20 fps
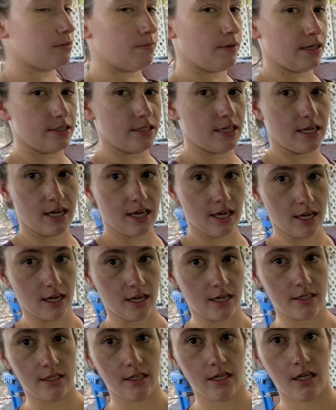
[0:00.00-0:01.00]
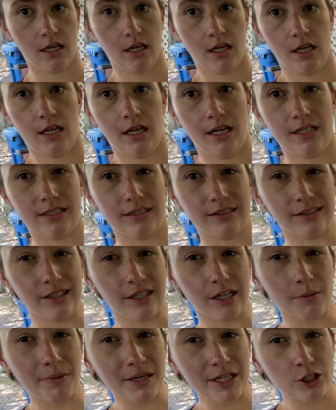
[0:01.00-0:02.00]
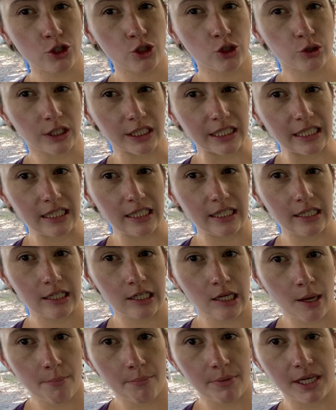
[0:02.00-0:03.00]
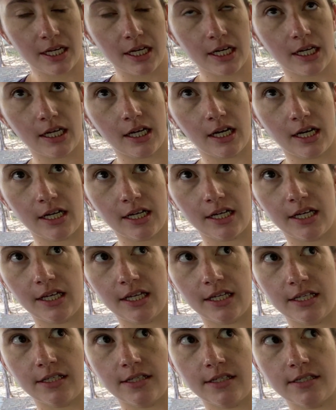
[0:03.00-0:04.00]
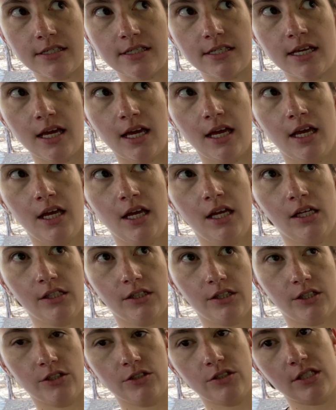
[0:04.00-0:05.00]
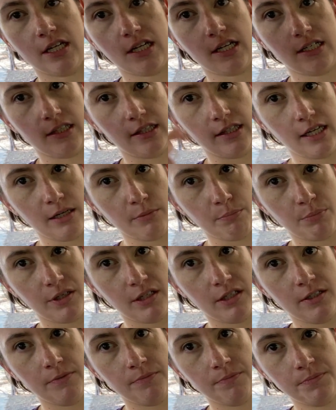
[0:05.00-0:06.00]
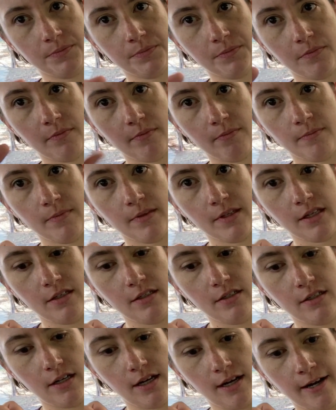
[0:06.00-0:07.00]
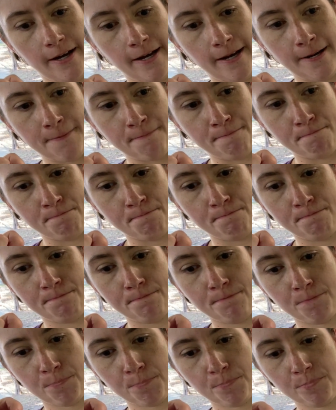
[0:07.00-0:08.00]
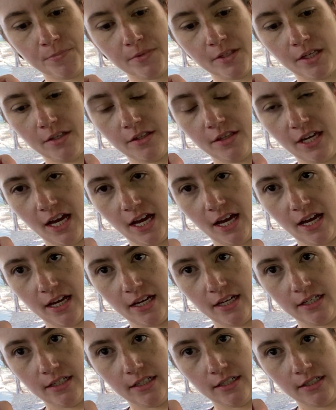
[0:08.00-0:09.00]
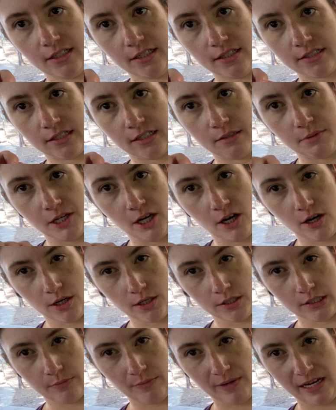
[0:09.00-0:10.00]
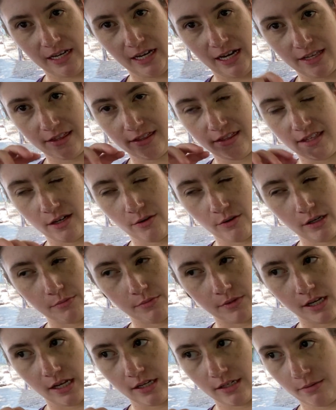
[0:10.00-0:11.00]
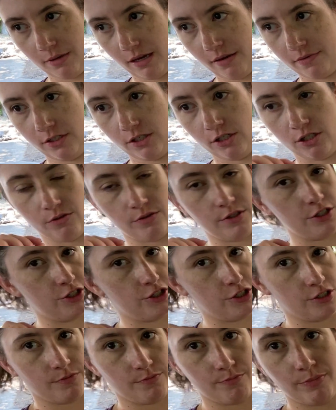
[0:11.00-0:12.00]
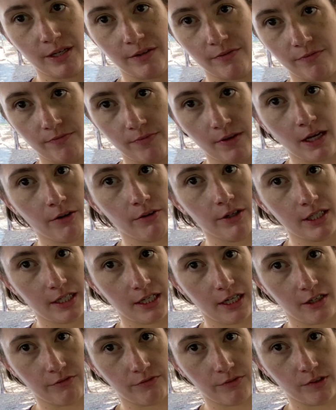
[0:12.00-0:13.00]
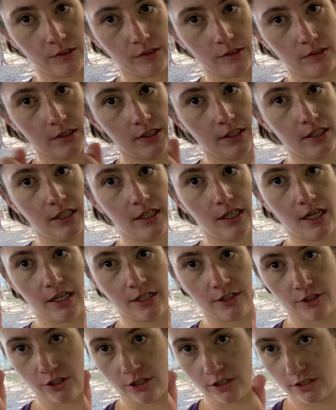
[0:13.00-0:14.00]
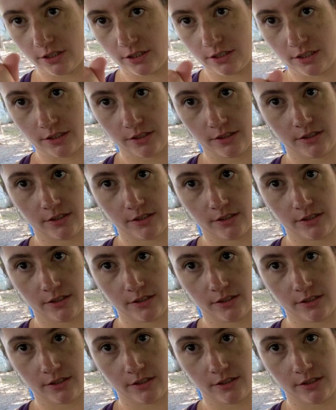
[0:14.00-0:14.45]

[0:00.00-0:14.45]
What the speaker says: best I can. It's a little bit tricky because there's like a lip that it's going to be hard to paint. I think what I'm going to end up having to do is just be very careful and just